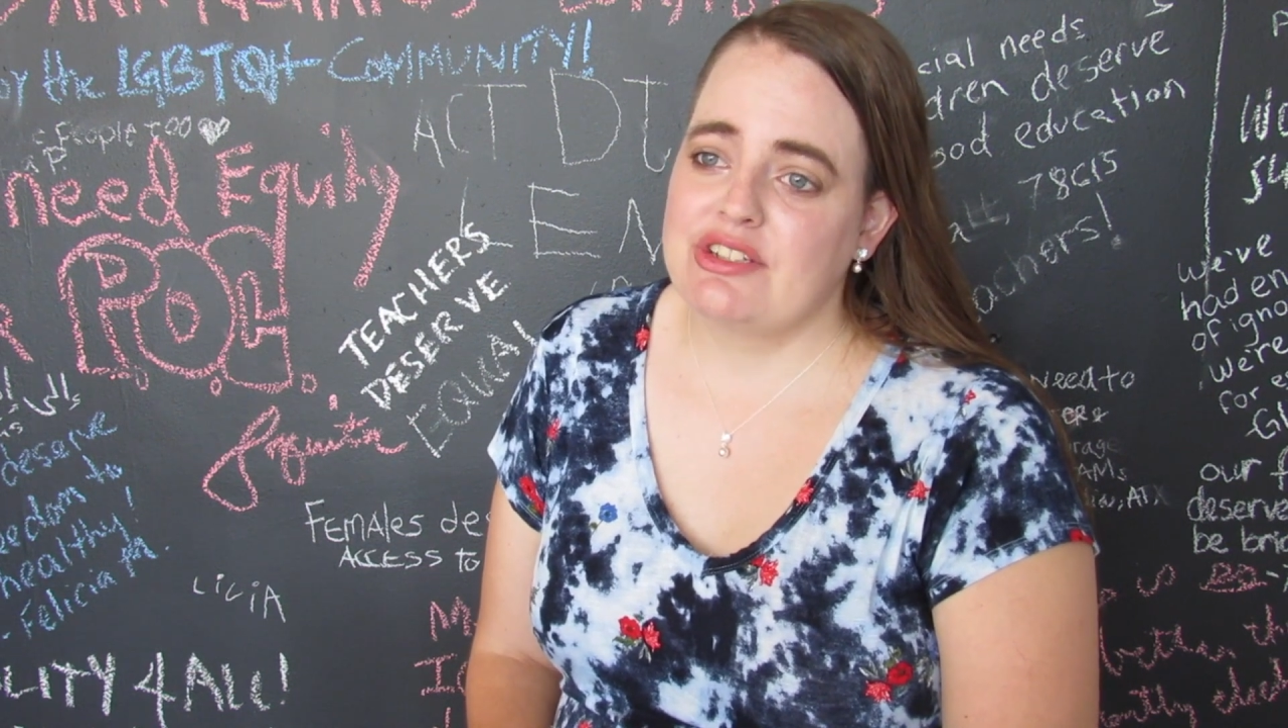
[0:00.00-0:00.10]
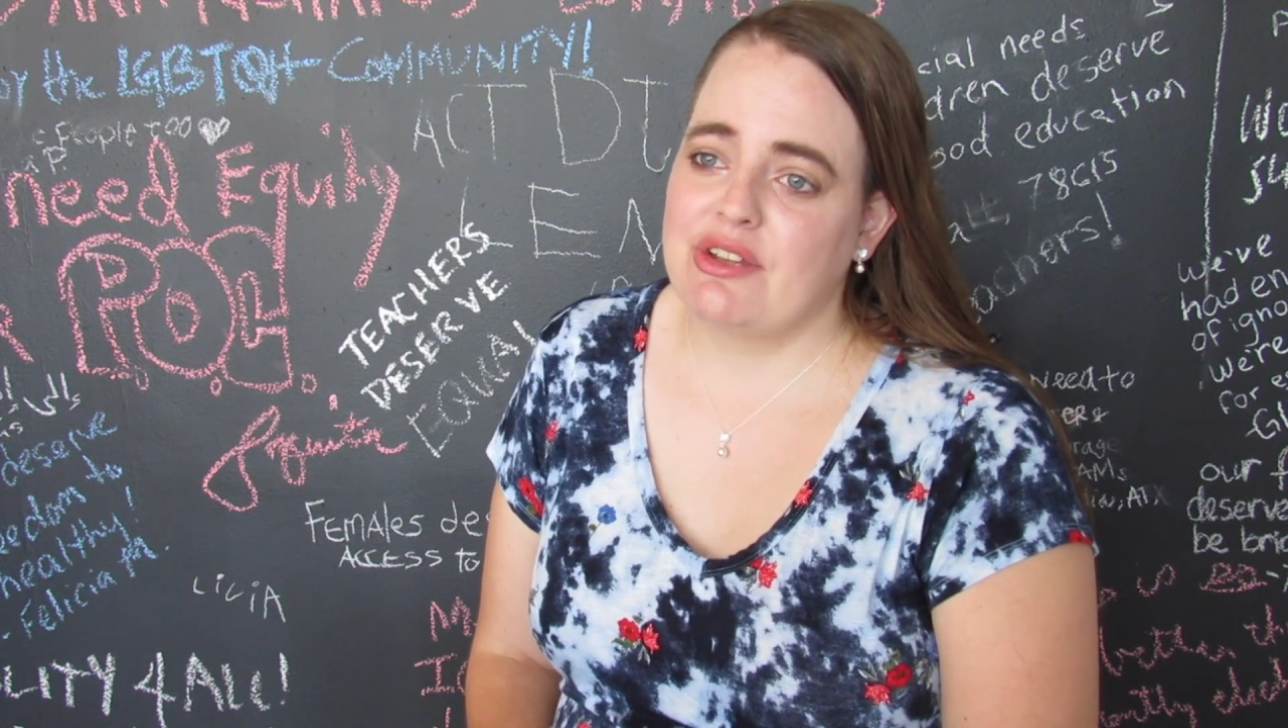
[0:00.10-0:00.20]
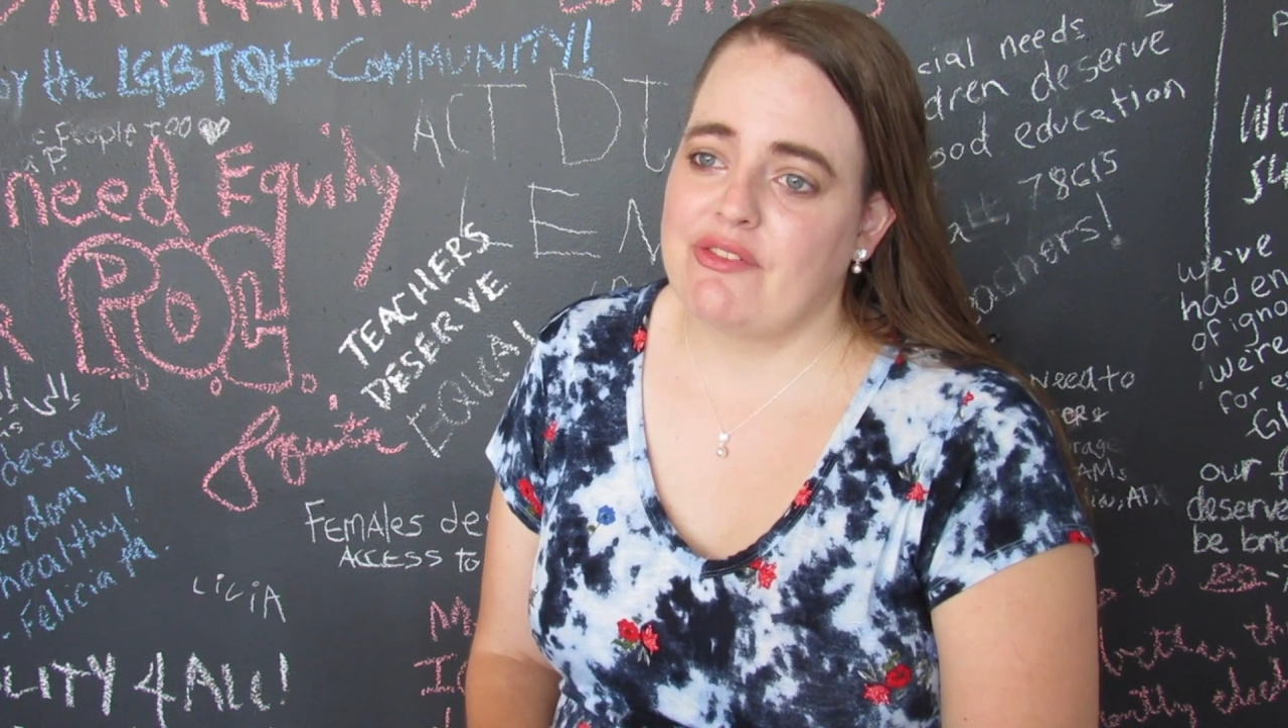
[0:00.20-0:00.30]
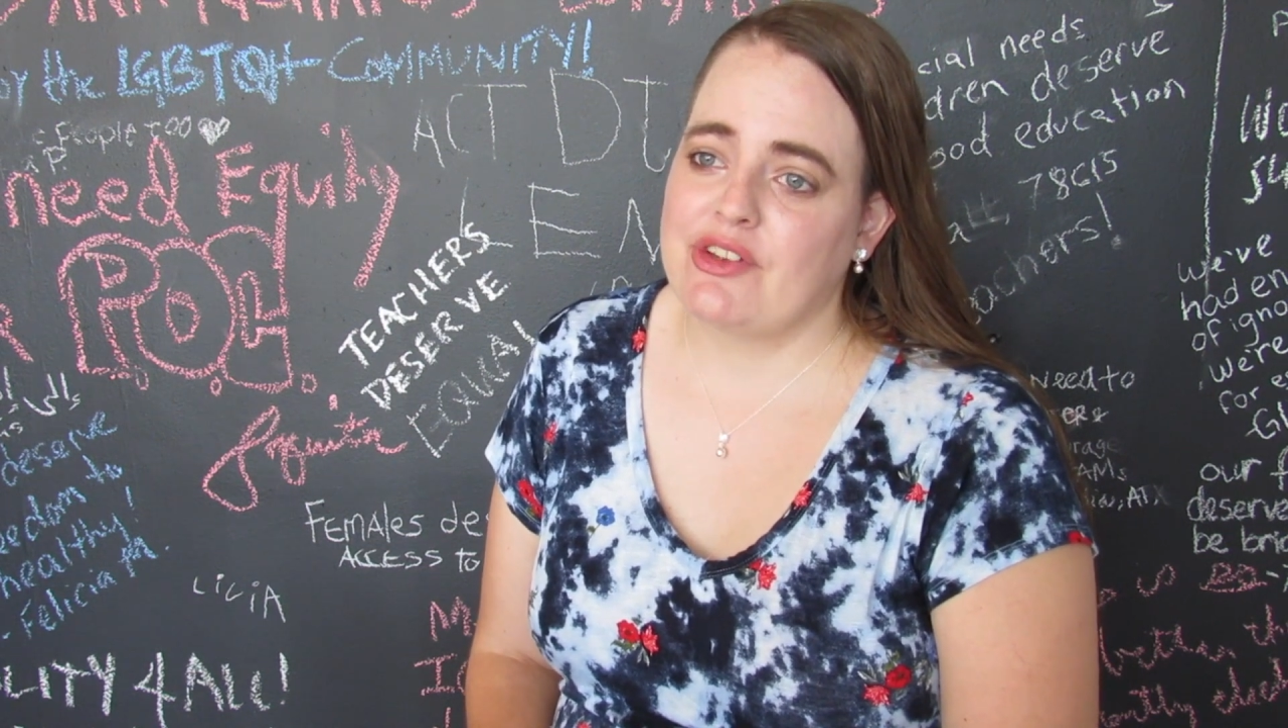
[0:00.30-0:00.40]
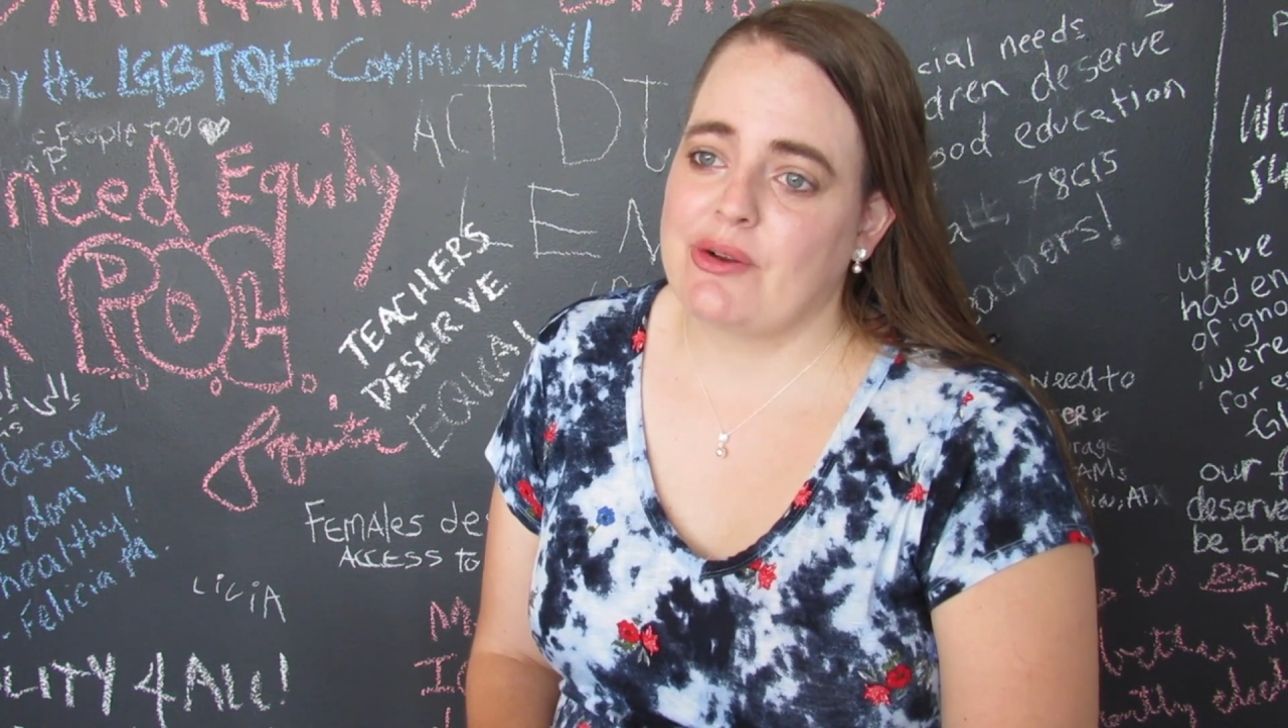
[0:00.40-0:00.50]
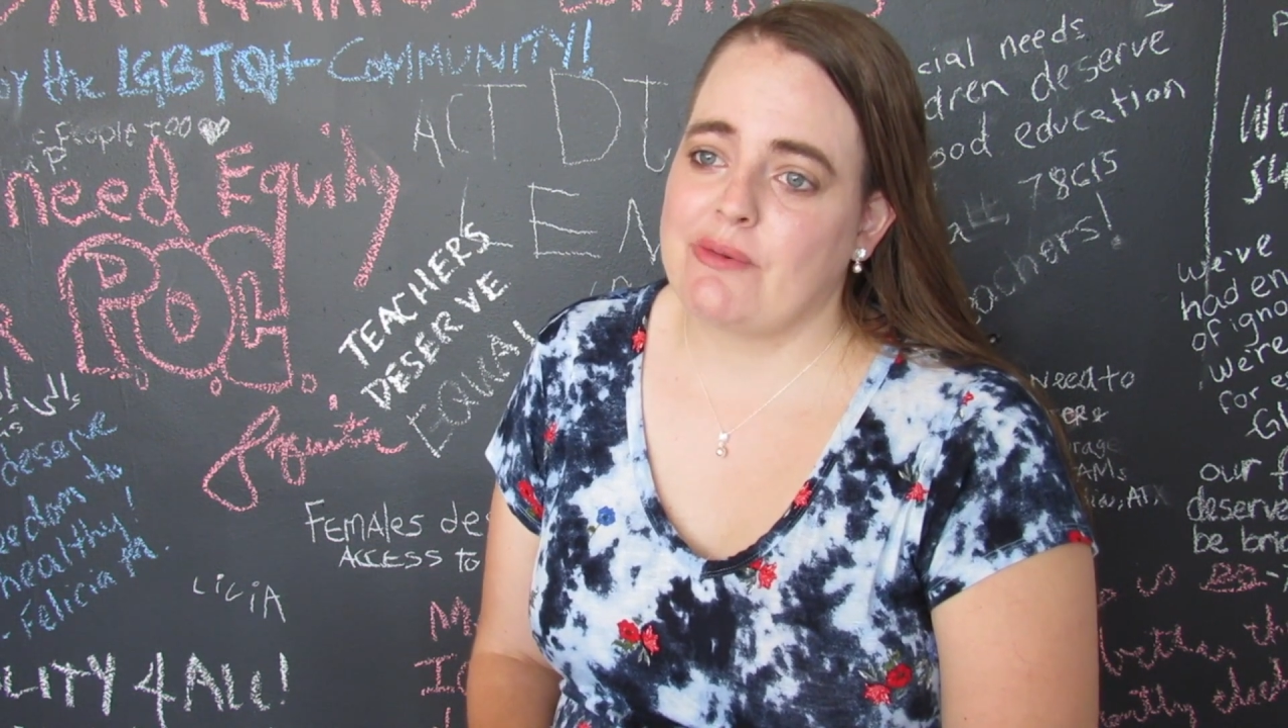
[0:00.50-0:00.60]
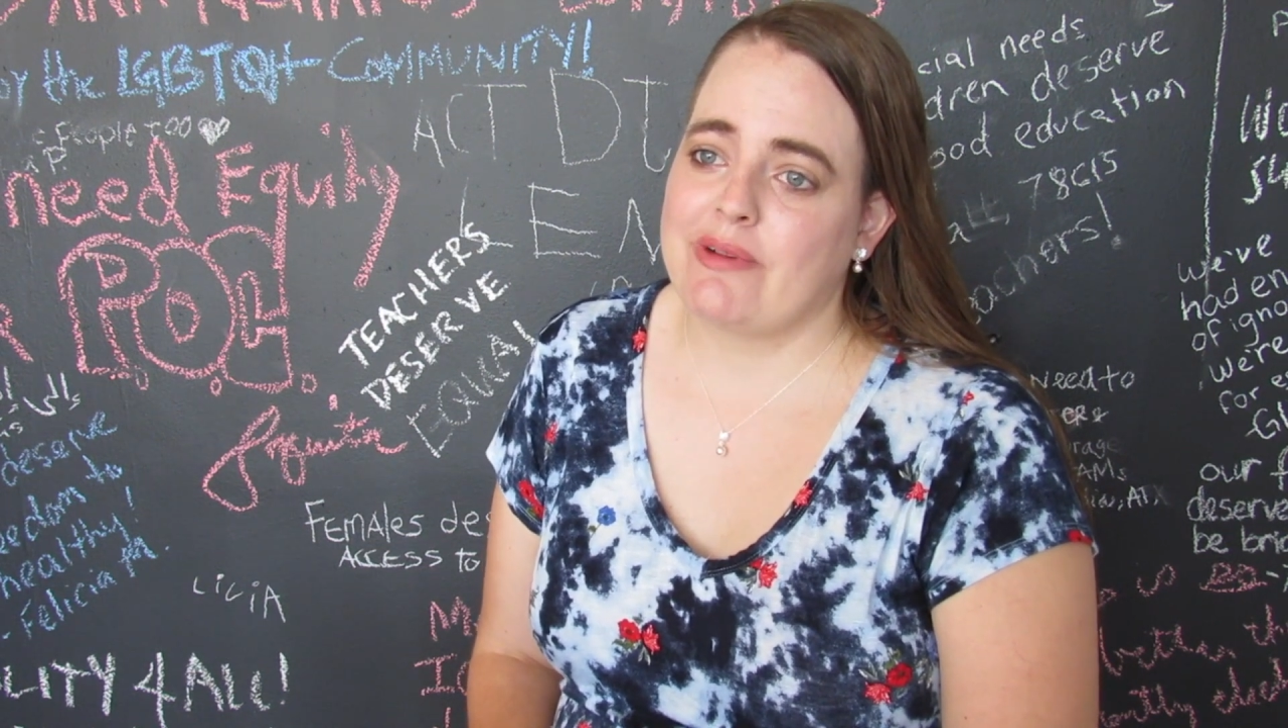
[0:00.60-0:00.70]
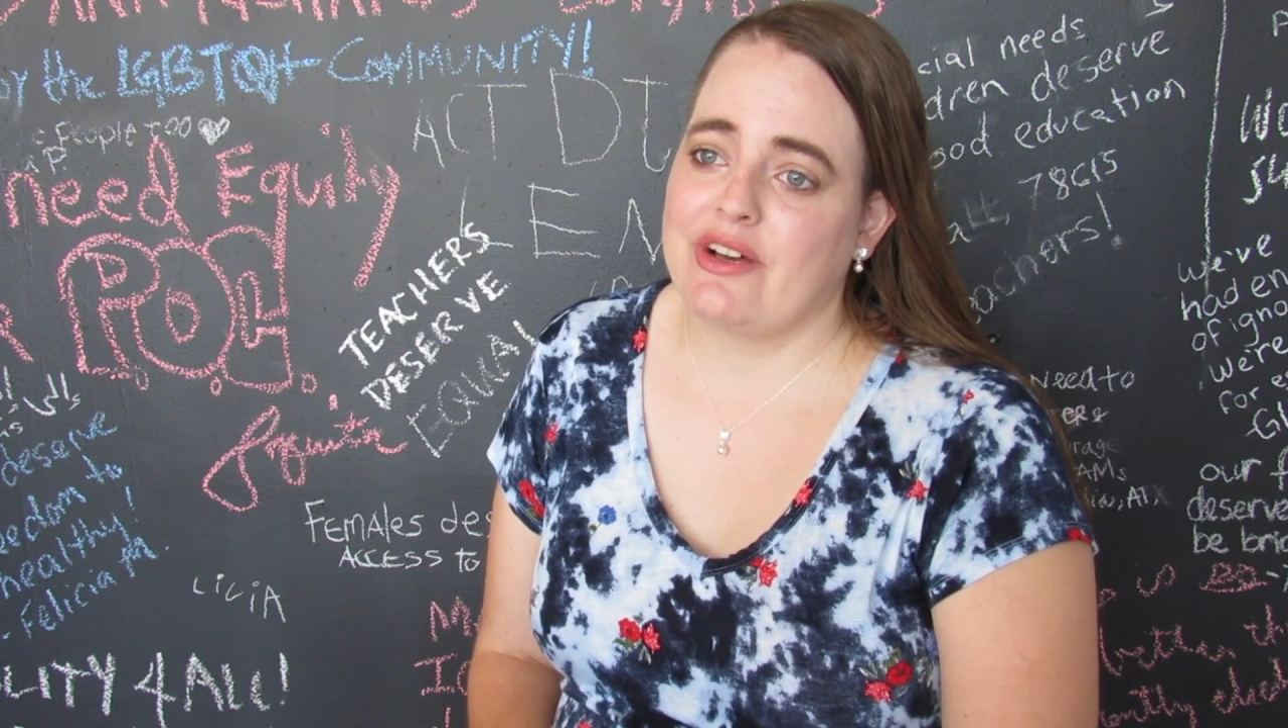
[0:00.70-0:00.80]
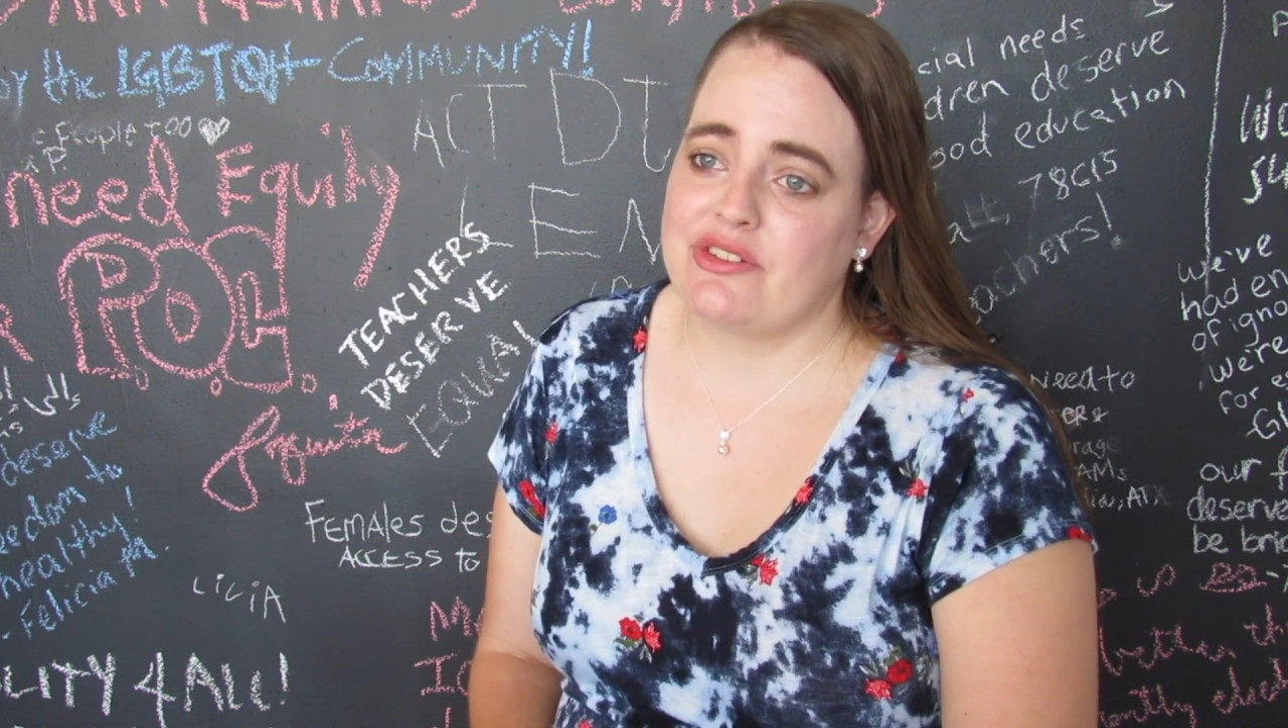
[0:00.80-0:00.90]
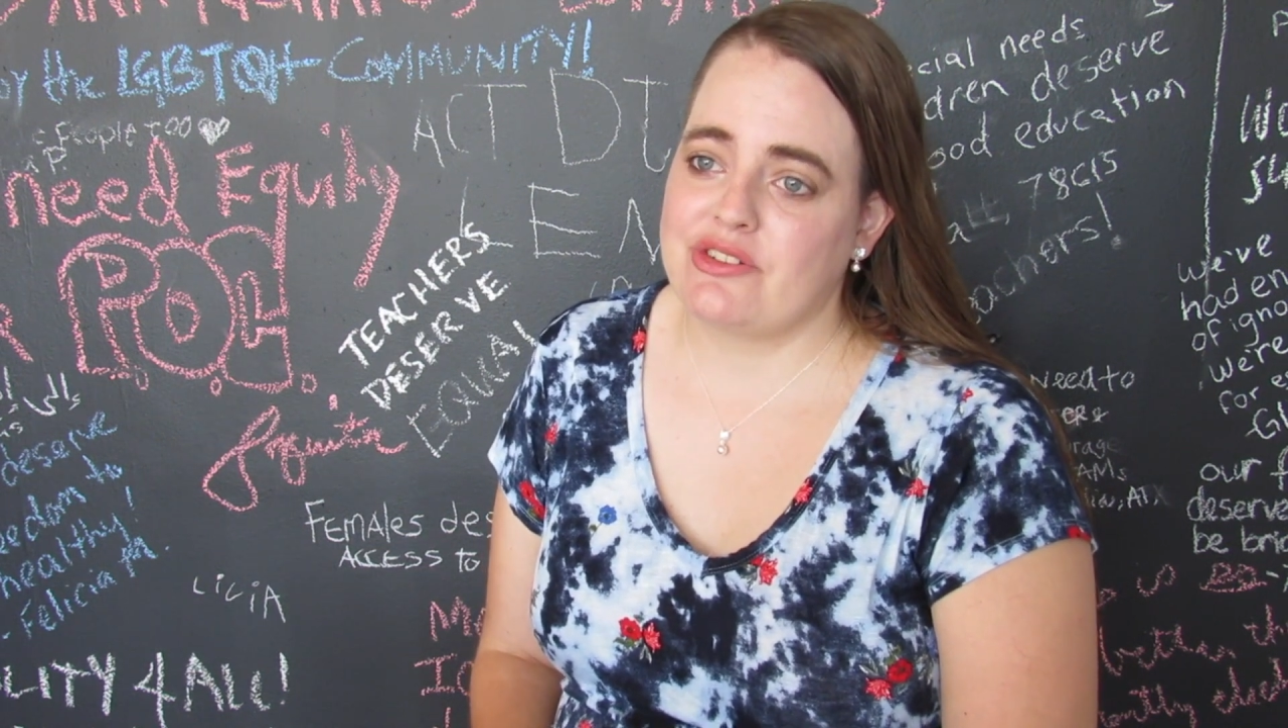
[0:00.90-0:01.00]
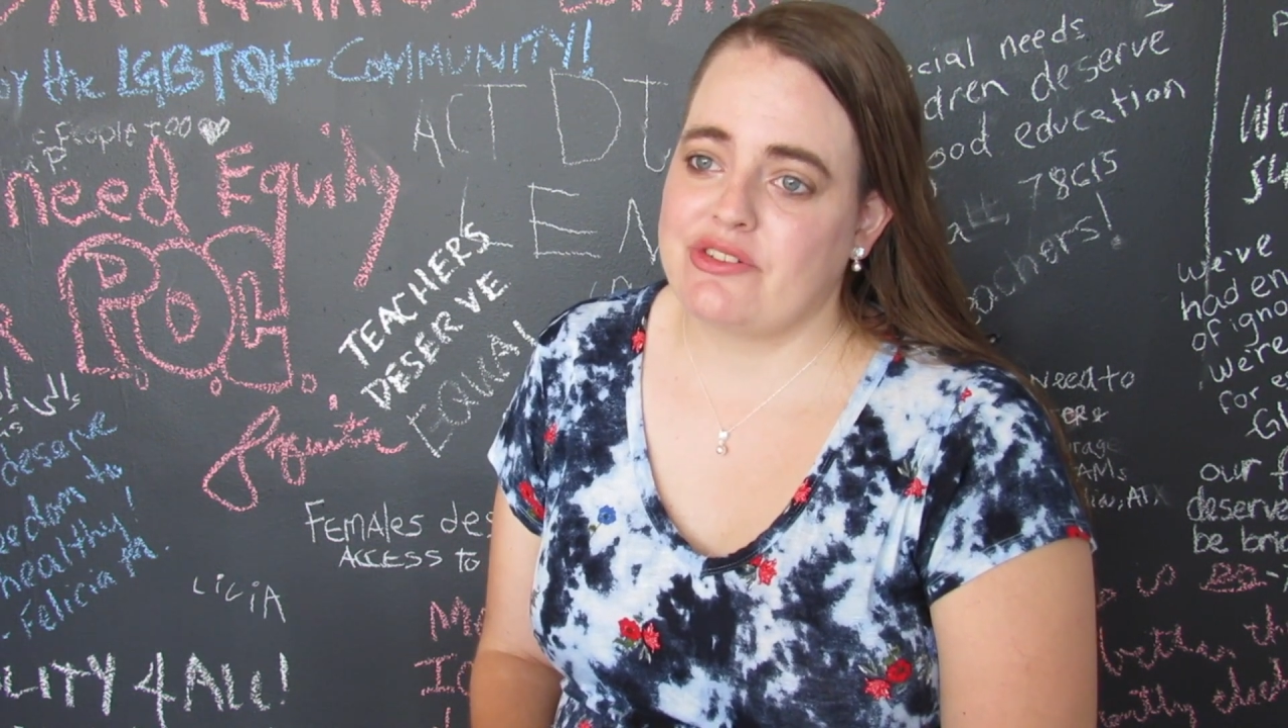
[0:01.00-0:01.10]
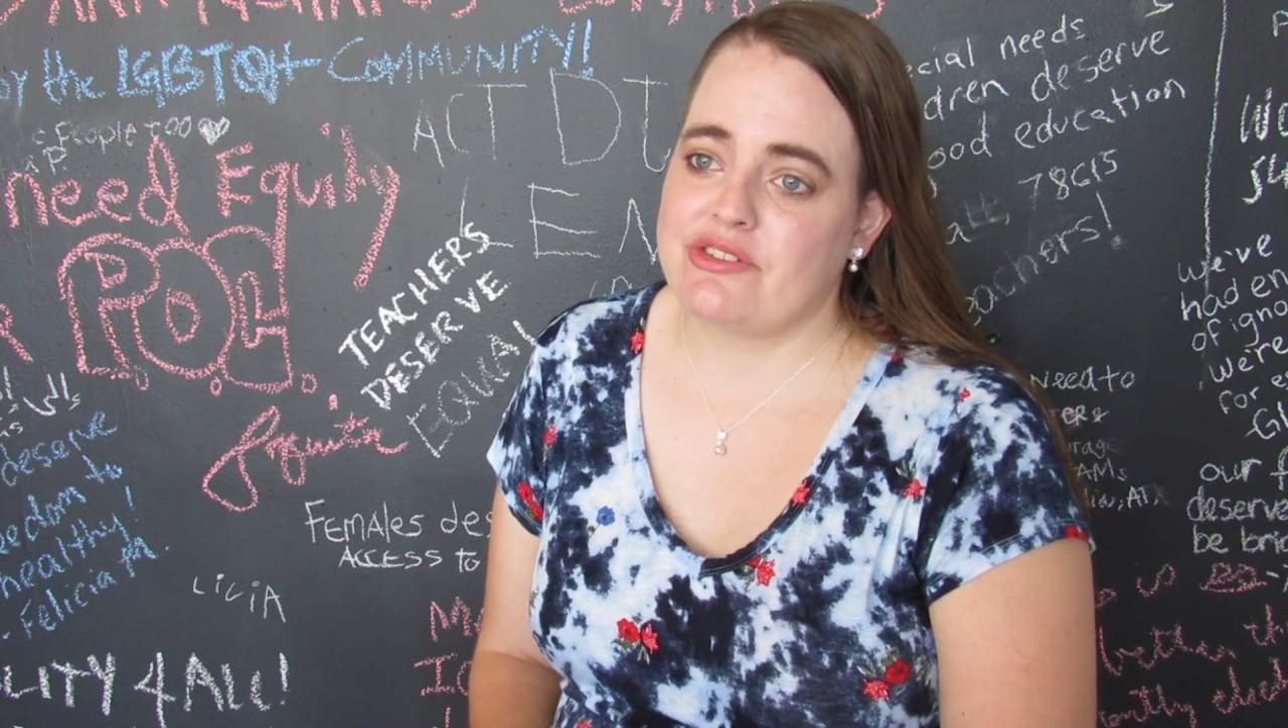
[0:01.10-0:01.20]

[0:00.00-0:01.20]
of your milestones